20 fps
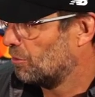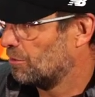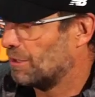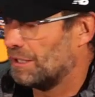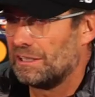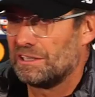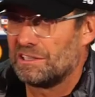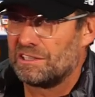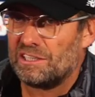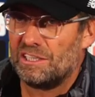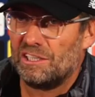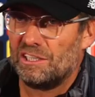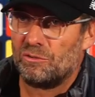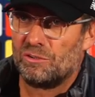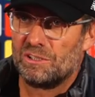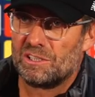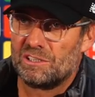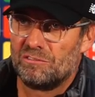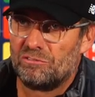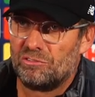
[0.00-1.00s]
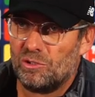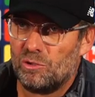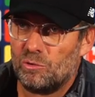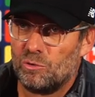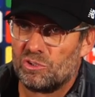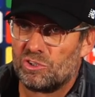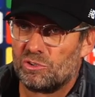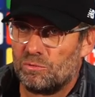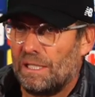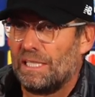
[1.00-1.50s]
already serious if you
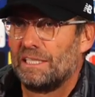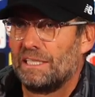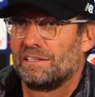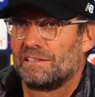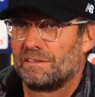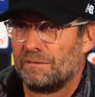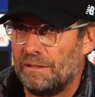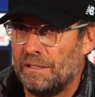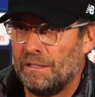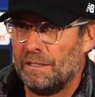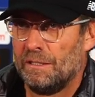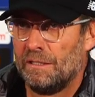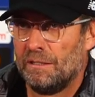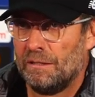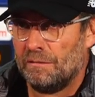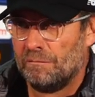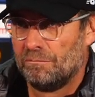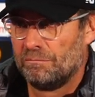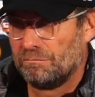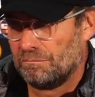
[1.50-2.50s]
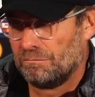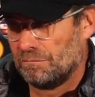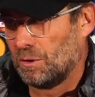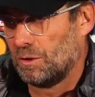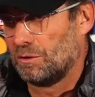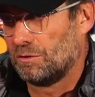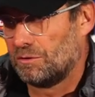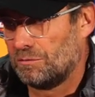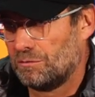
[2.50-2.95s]
lose twice or